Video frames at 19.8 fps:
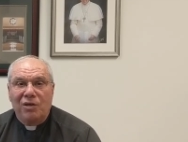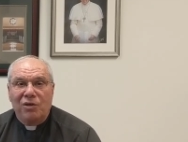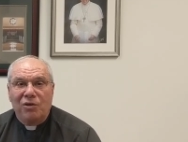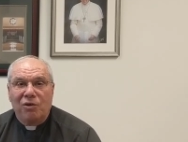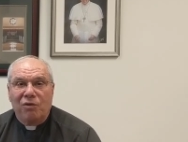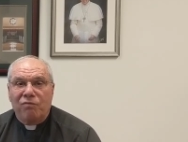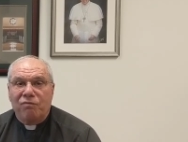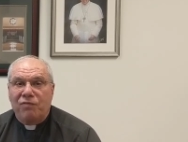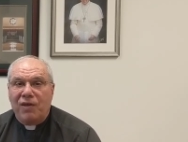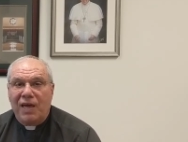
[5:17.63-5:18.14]

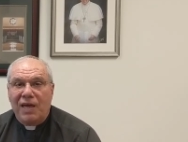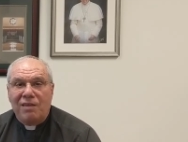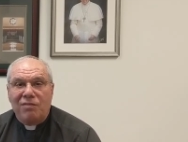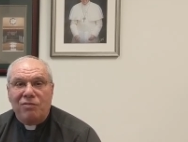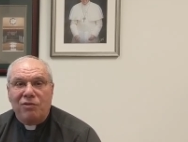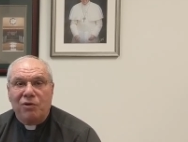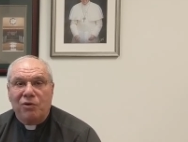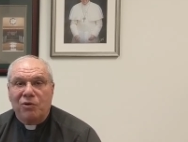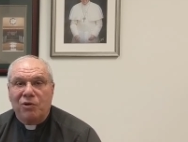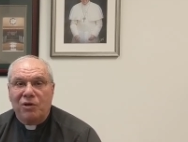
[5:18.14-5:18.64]
your
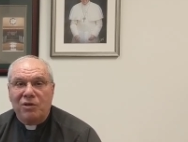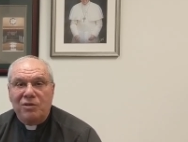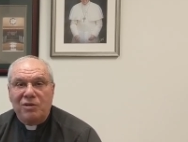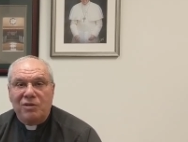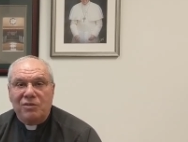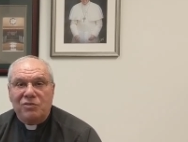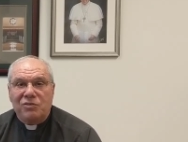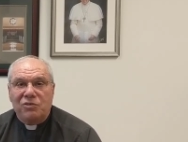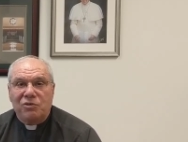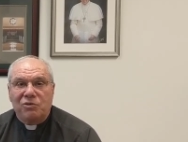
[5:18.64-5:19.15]
faith, your
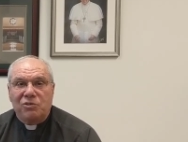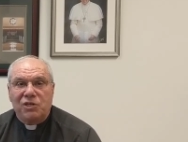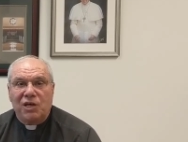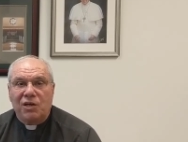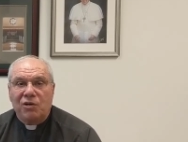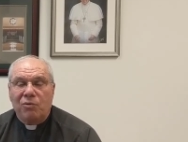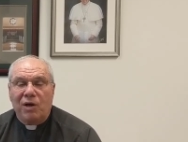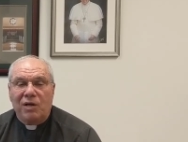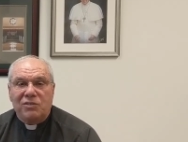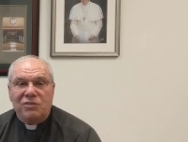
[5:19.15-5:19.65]
goodness, your
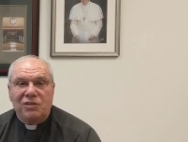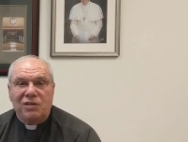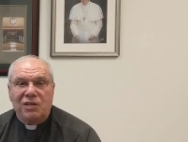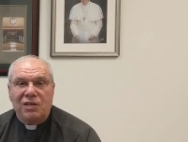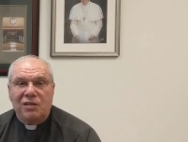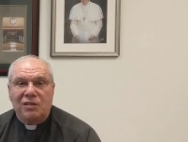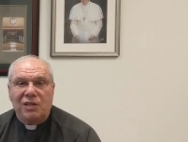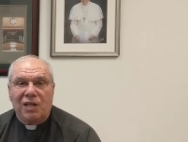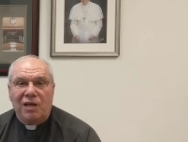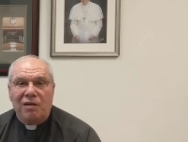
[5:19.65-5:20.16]

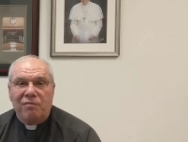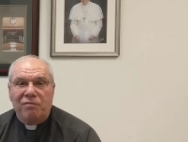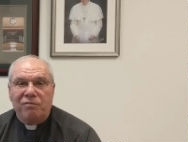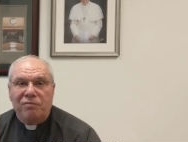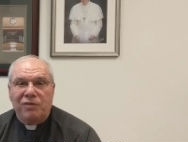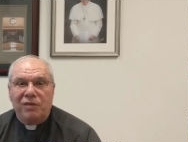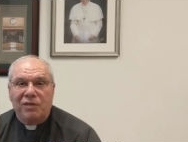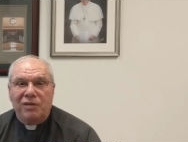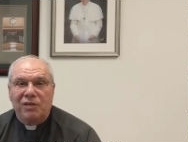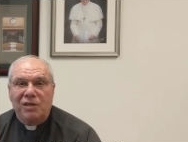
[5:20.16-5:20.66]
generosity and
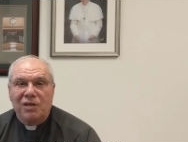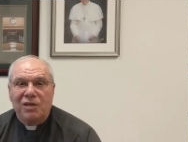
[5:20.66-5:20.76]
love